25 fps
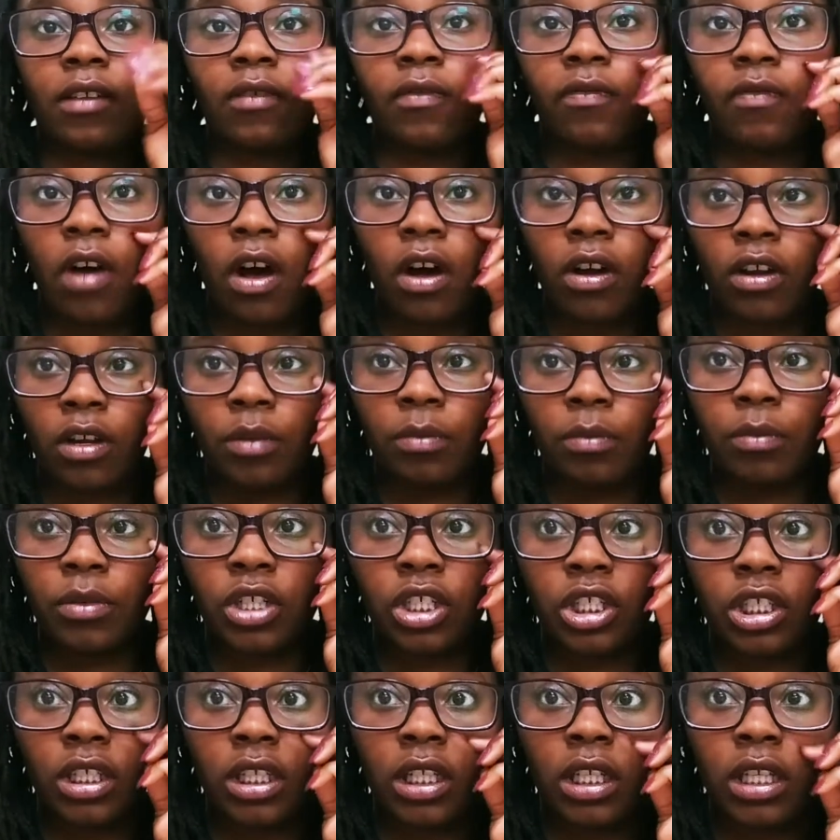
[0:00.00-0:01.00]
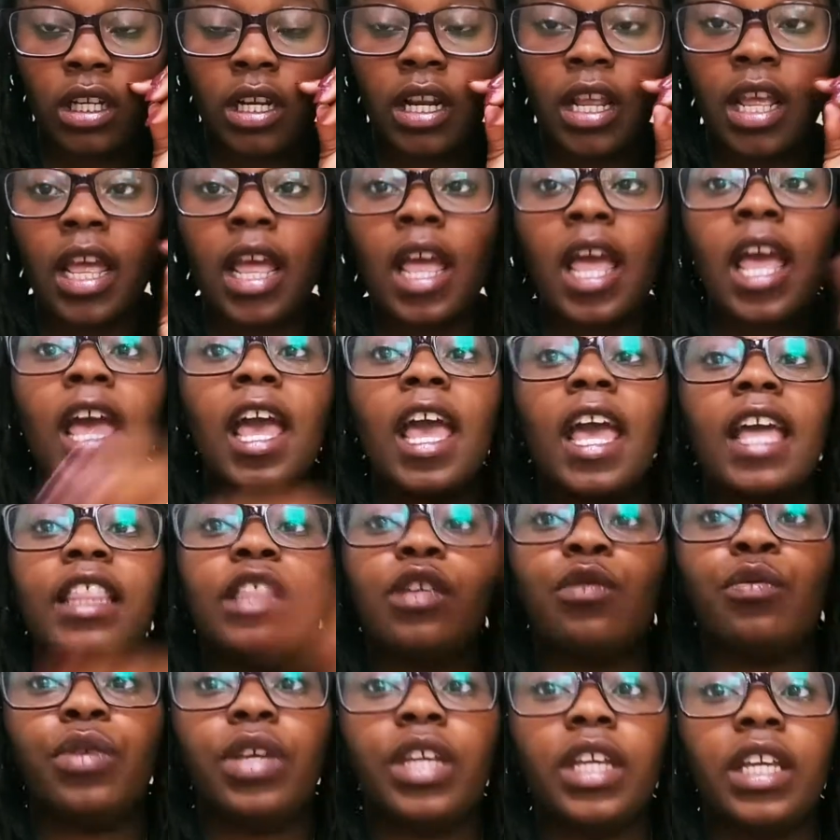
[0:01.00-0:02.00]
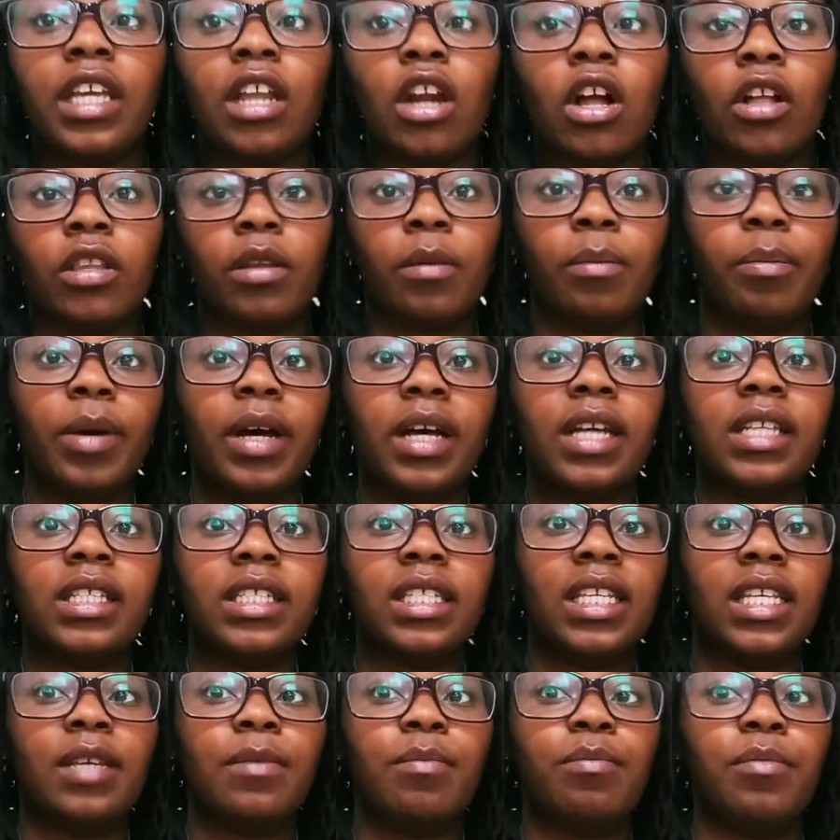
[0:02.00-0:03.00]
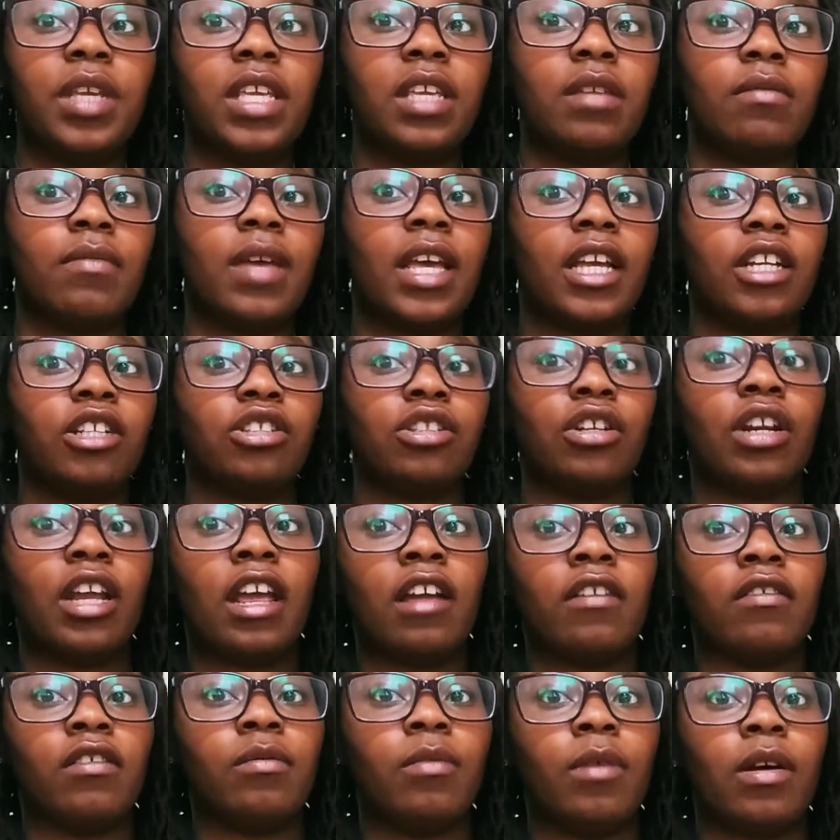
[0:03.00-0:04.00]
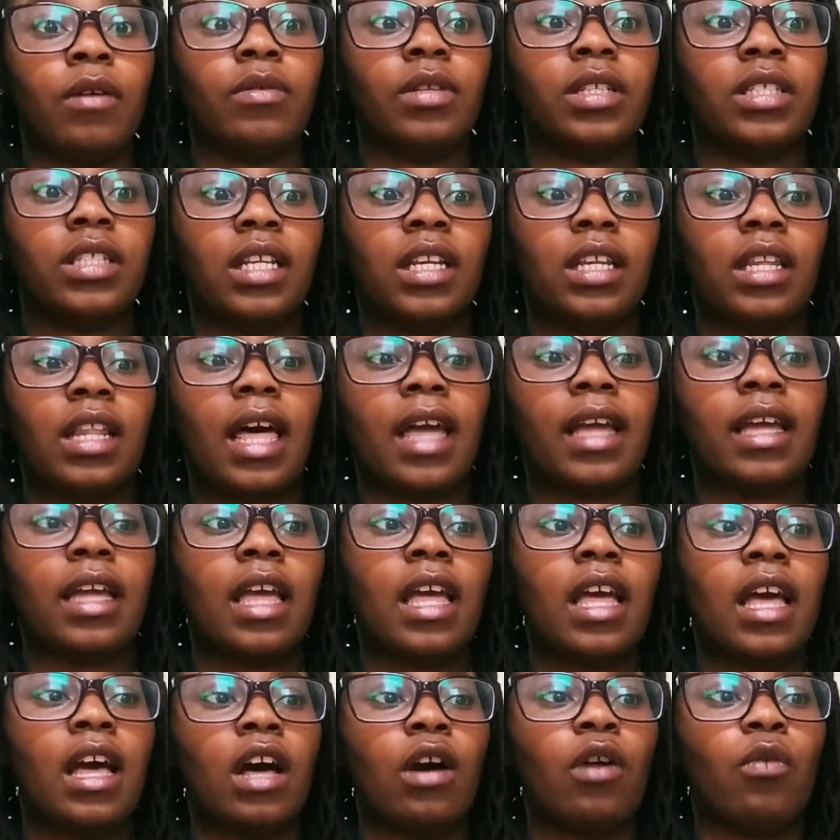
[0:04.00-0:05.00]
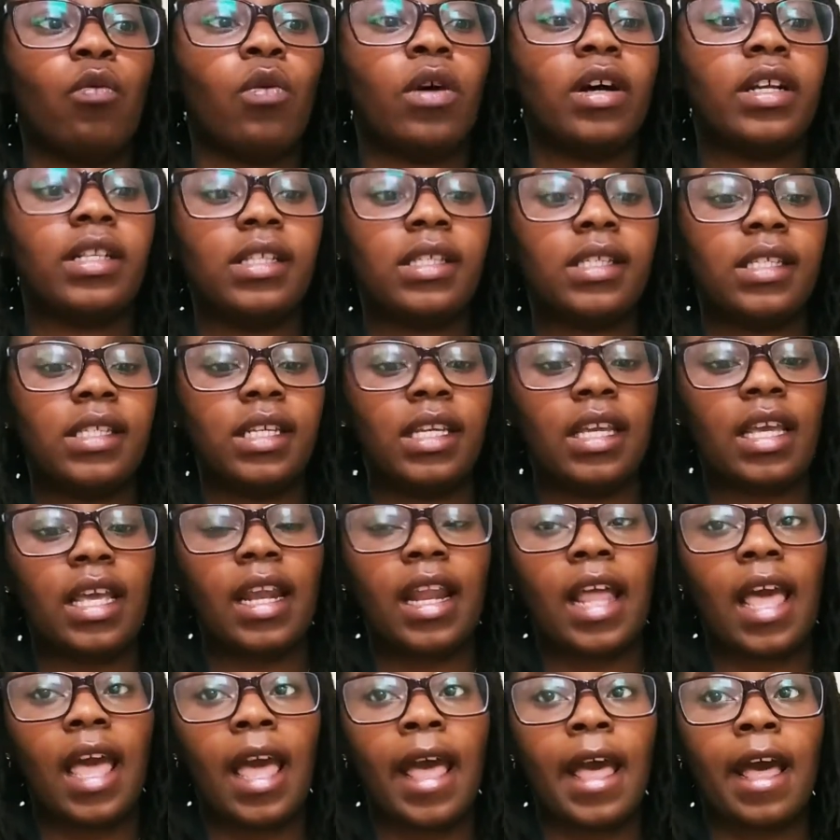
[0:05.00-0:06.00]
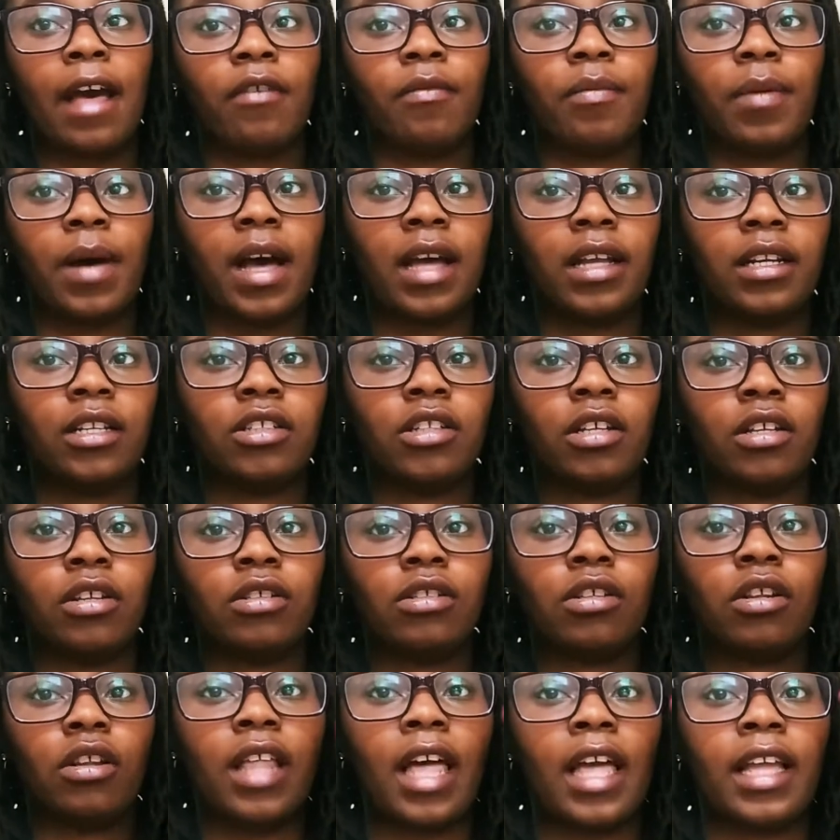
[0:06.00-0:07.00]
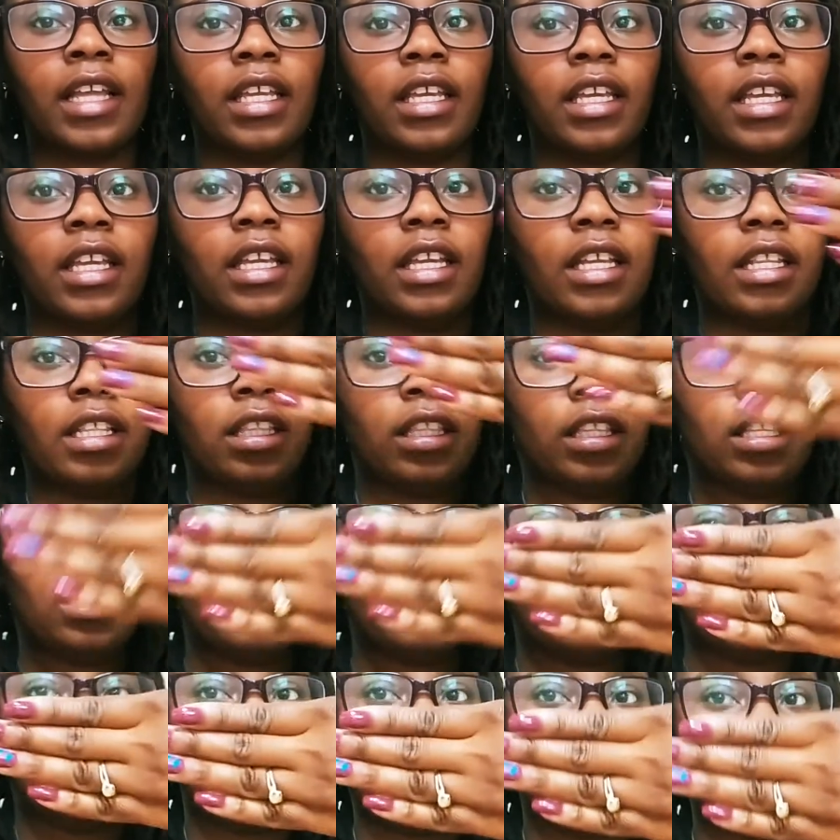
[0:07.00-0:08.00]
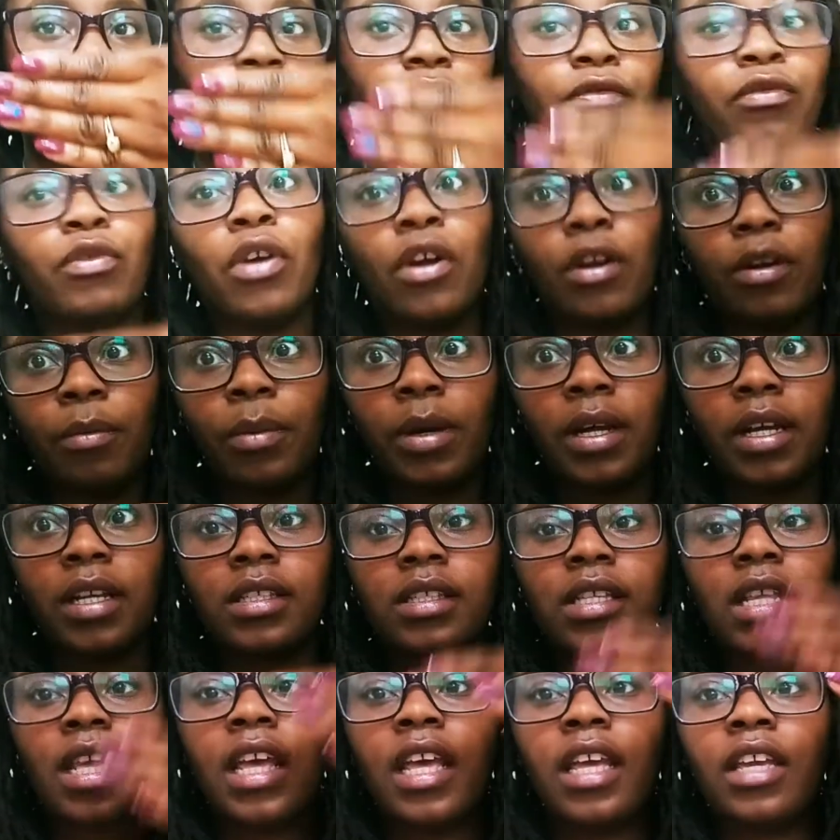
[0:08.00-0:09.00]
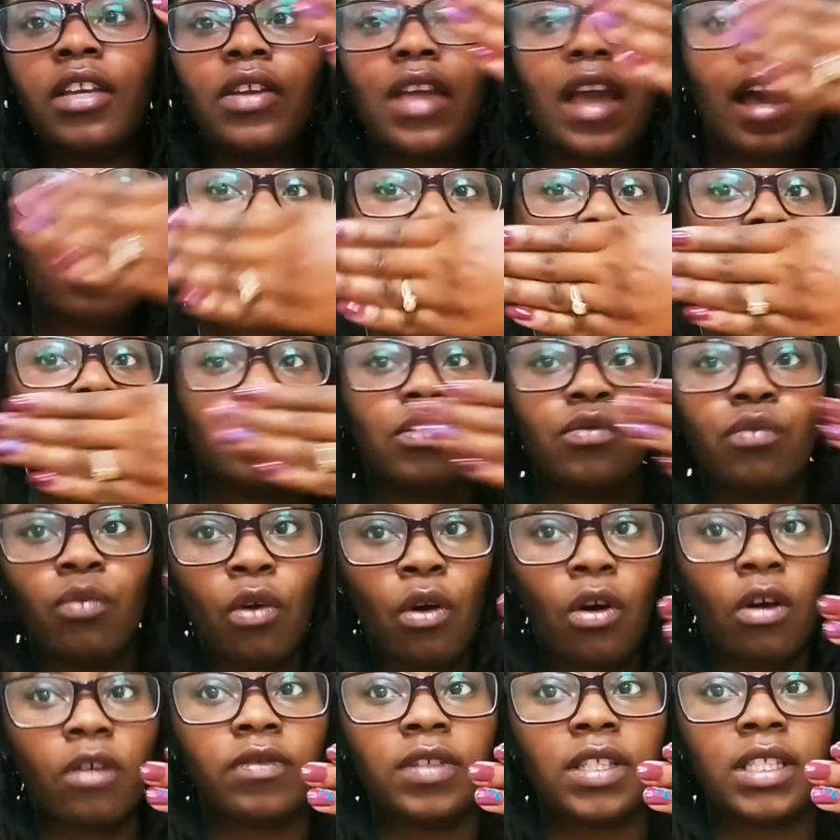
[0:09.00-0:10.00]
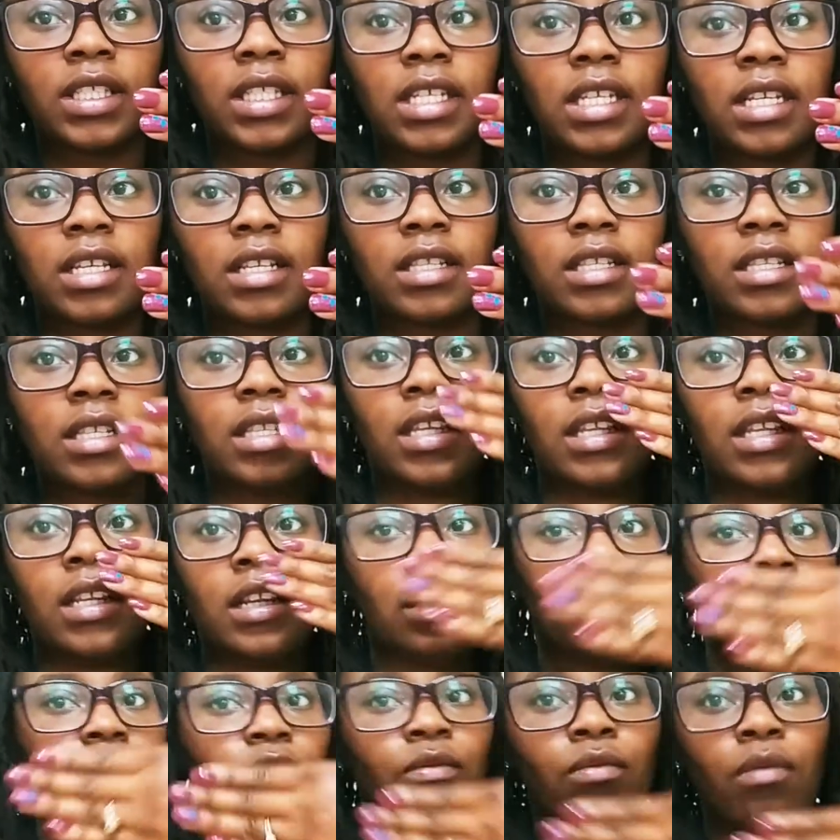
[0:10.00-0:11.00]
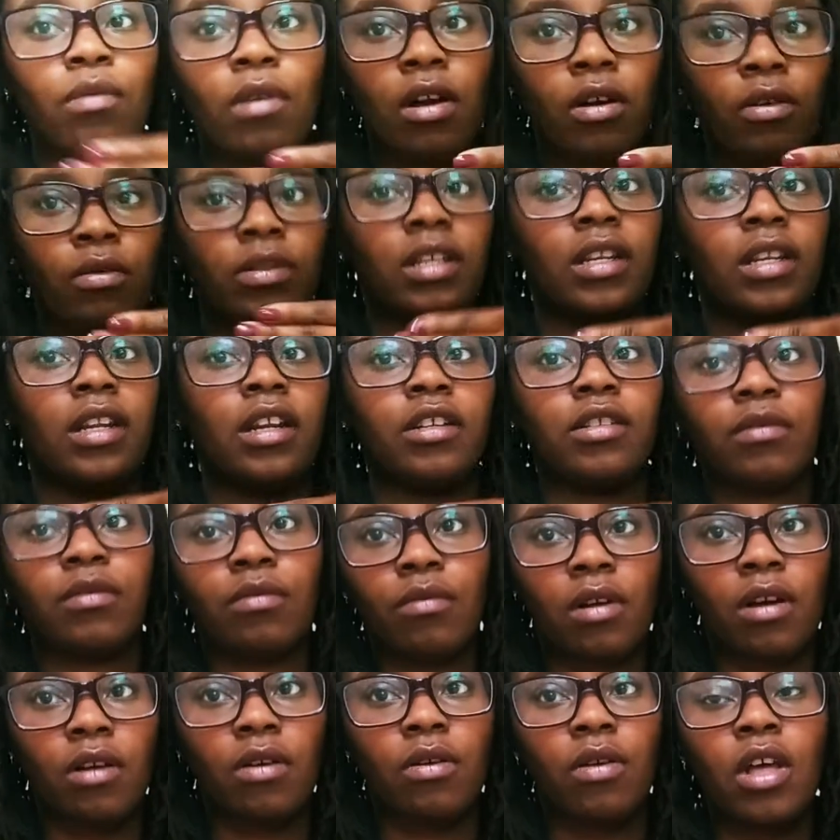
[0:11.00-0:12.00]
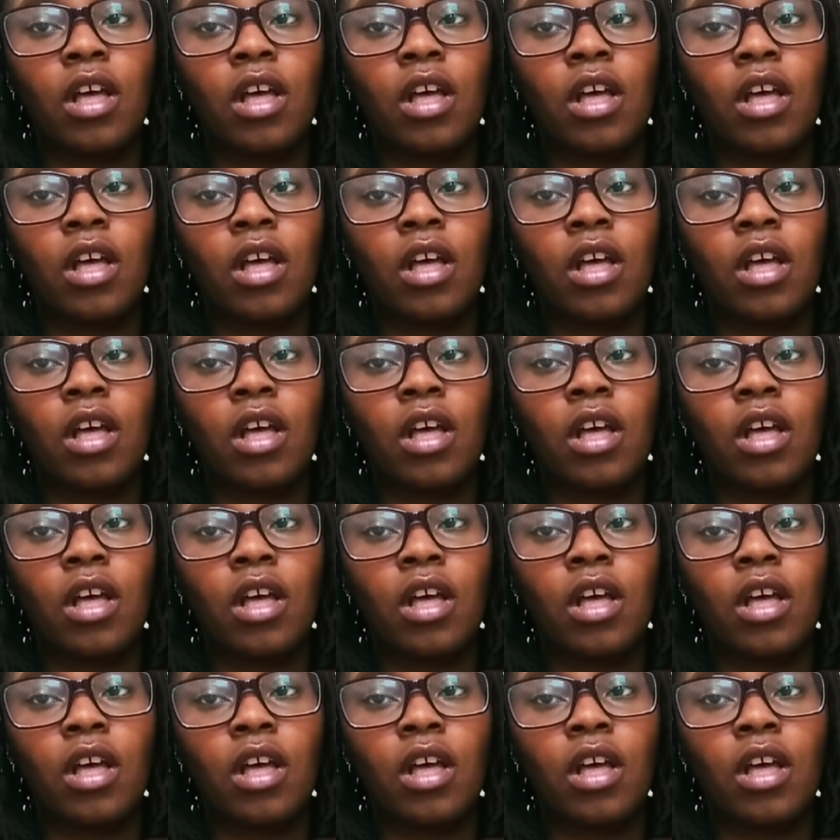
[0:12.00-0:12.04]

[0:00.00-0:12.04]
fogger machine. And then when you get on the bus, he made sure everyone was sitting like 1.5 seats behind each other. So like, if you're on a bus, you have this row of seats, then there's a row, then there's a row.